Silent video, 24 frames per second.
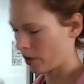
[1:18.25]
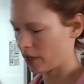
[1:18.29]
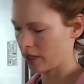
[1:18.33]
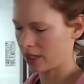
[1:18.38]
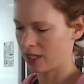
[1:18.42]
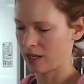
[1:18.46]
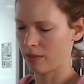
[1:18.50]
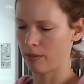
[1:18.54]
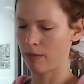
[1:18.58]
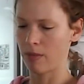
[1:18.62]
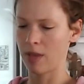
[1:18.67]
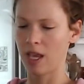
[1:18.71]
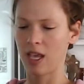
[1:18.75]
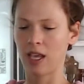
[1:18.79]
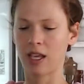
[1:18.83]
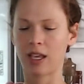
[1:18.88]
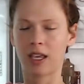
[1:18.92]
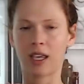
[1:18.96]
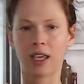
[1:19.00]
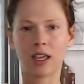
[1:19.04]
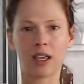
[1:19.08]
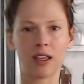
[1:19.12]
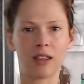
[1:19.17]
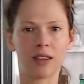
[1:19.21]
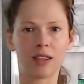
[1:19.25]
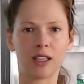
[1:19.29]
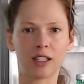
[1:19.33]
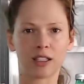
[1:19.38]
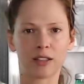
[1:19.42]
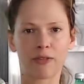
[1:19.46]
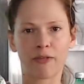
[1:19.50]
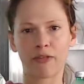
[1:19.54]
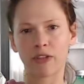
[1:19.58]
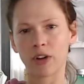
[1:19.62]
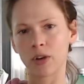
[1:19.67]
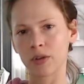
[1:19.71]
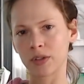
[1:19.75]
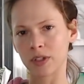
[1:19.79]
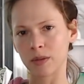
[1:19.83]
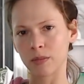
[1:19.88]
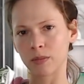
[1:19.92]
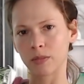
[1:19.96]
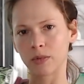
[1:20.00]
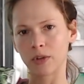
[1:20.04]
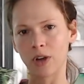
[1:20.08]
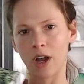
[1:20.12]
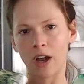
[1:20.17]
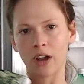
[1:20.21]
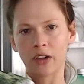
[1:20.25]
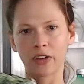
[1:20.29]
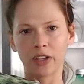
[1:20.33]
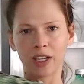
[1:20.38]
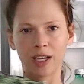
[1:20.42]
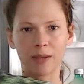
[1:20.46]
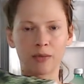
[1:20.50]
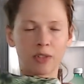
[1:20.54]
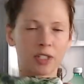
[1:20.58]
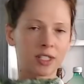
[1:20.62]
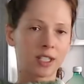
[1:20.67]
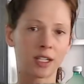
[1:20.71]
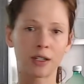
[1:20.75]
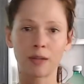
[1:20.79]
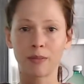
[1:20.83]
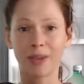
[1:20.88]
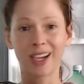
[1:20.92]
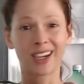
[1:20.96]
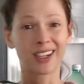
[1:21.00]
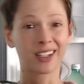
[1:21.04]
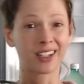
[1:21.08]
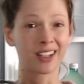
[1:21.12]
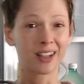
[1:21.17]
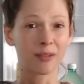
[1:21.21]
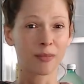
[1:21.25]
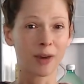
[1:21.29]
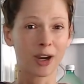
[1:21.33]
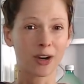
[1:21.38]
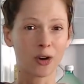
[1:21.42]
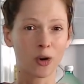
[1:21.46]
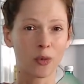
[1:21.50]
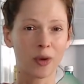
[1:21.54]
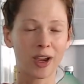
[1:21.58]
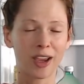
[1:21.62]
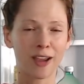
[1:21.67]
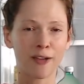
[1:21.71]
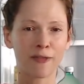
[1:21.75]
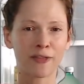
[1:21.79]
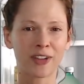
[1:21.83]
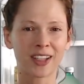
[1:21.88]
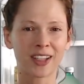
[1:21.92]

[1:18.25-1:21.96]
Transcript: to make this frozen broccoli. I'm just going to make it in the microwave because